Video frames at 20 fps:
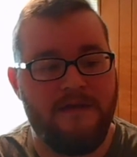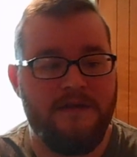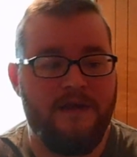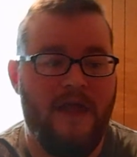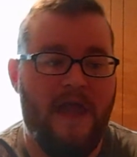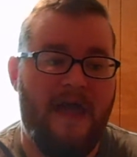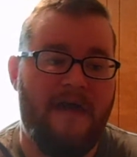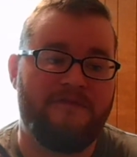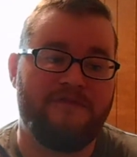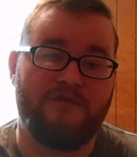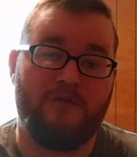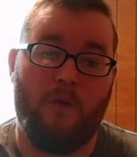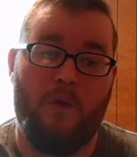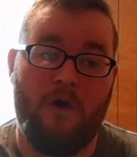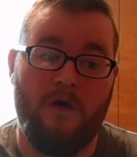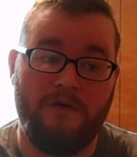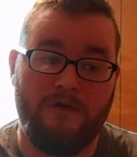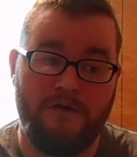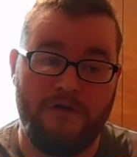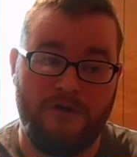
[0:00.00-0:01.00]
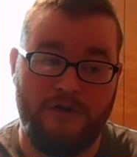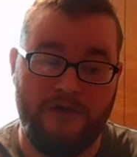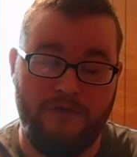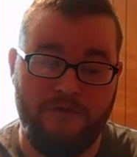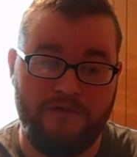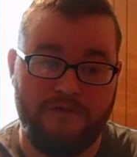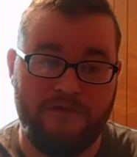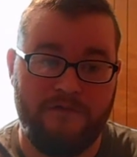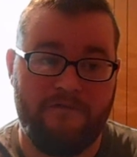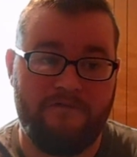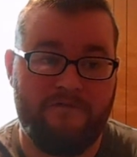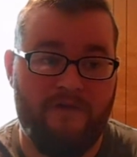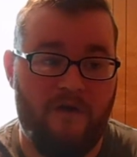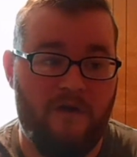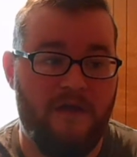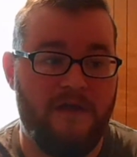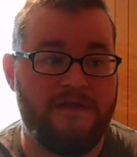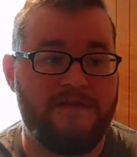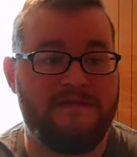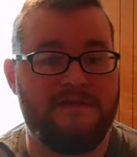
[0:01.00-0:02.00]
and you have squandered use of
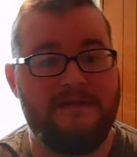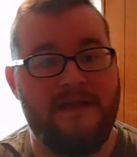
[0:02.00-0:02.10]
funds,